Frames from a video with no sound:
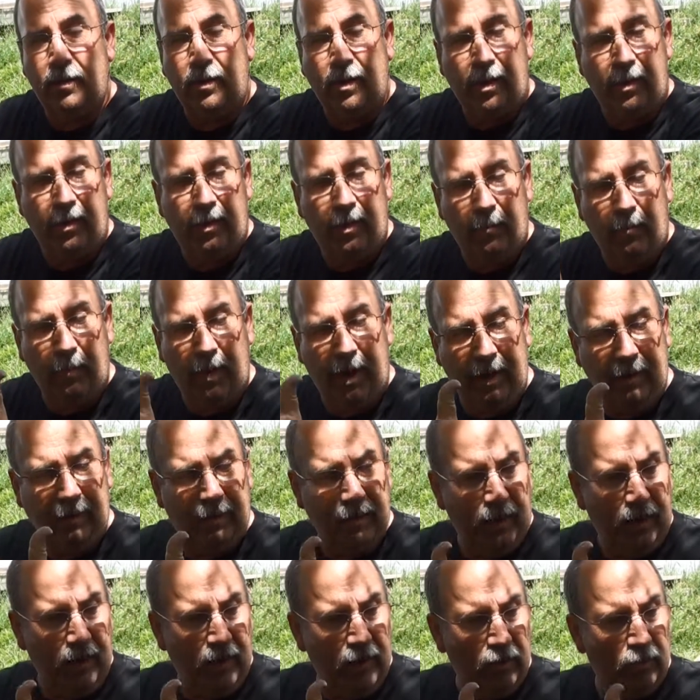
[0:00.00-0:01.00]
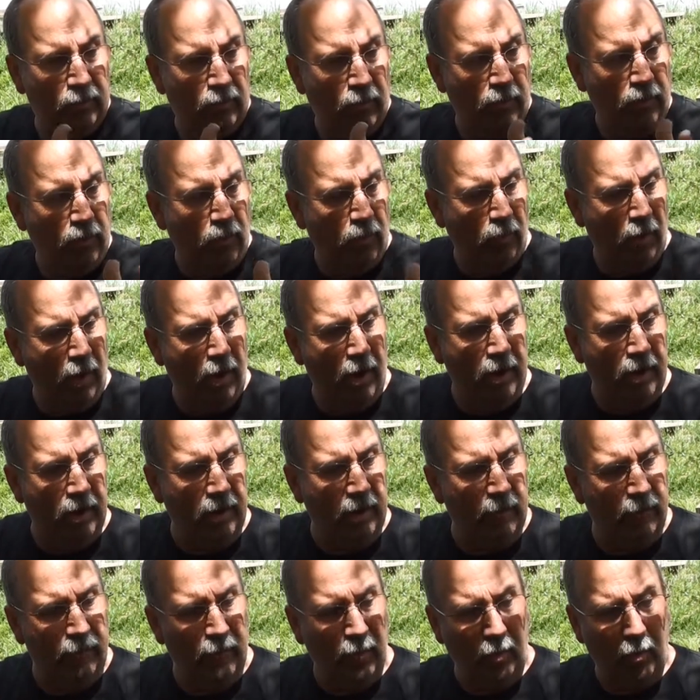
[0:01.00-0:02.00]
And the main thing is, when you're running,
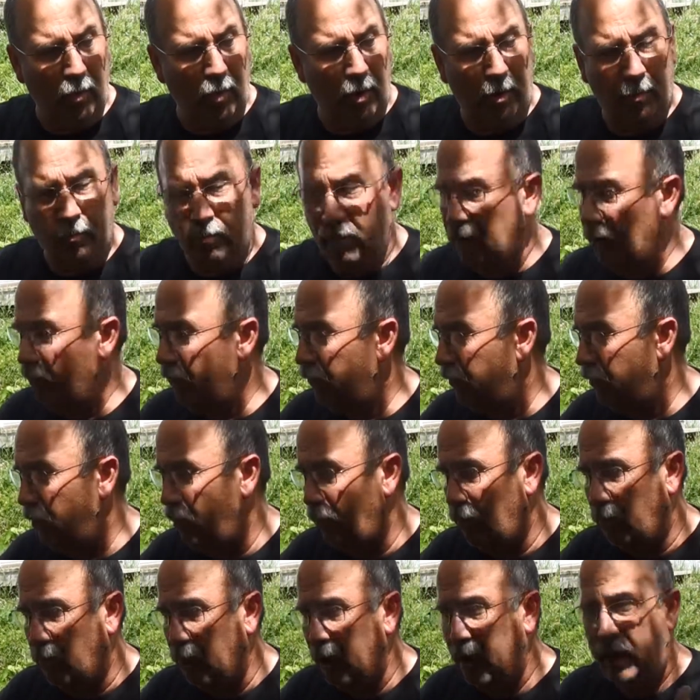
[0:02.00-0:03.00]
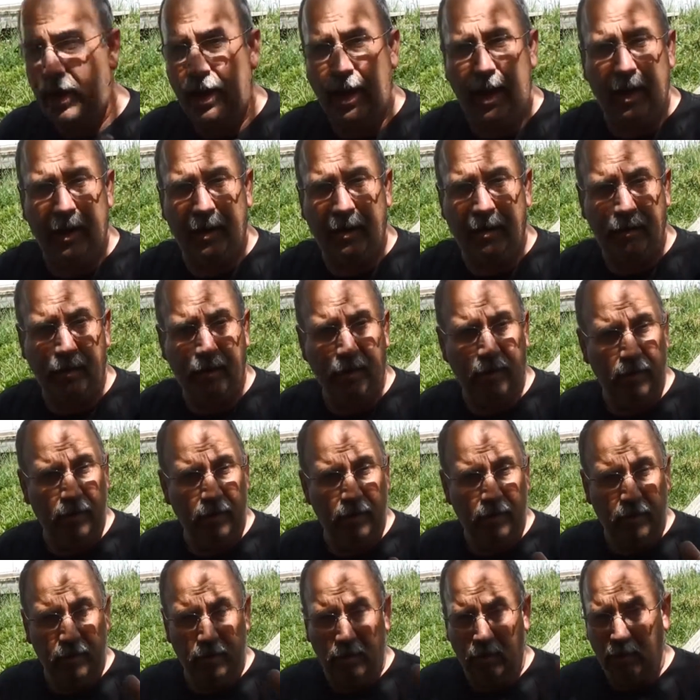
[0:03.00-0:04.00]
if you're going to run for a weekend,
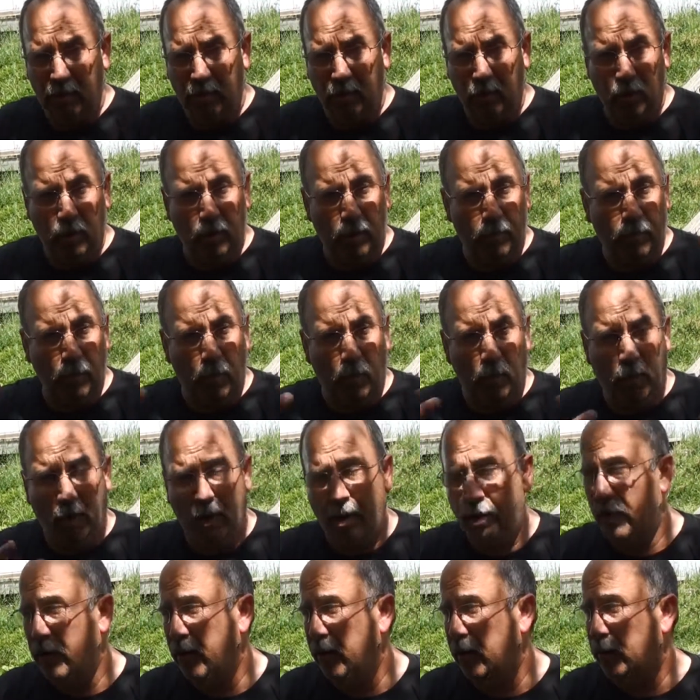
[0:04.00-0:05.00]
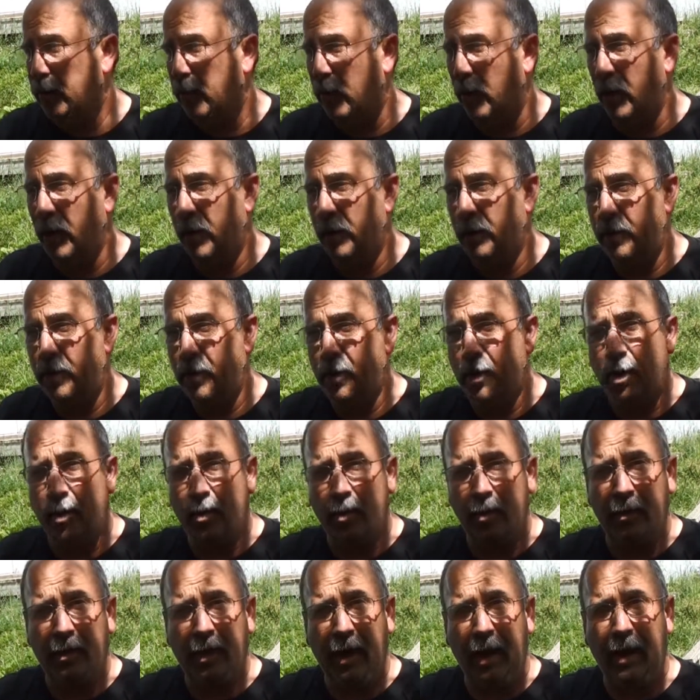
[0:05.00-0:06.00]
you're going to put water in this boiler and you're not
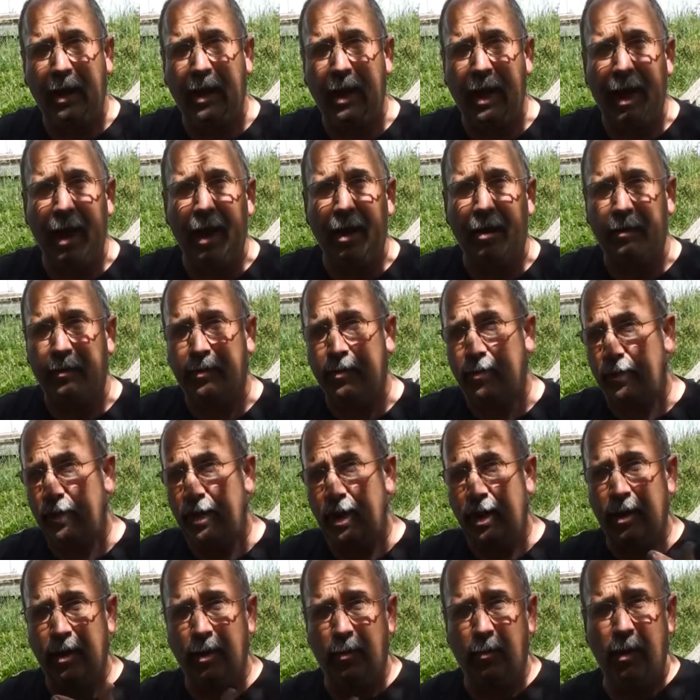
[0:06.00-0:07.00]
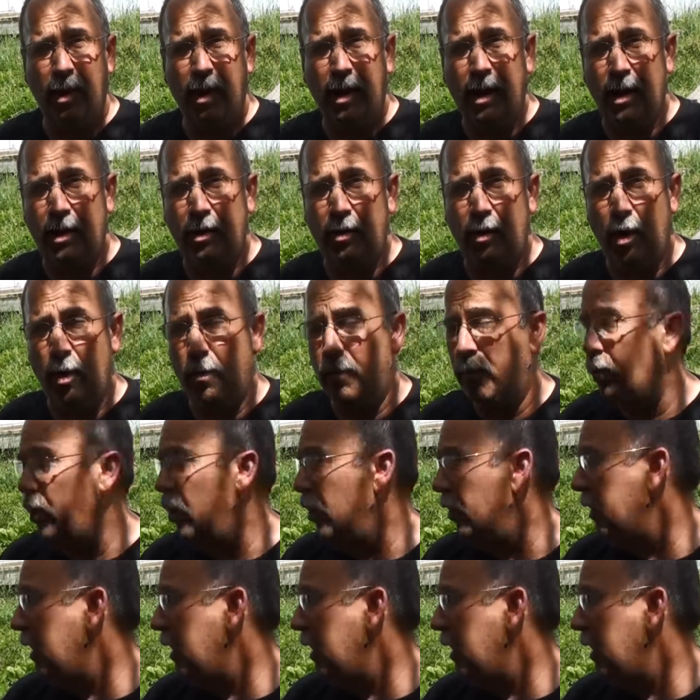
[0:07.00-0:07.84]
going to take it out until the end of the weekend. You don't blow it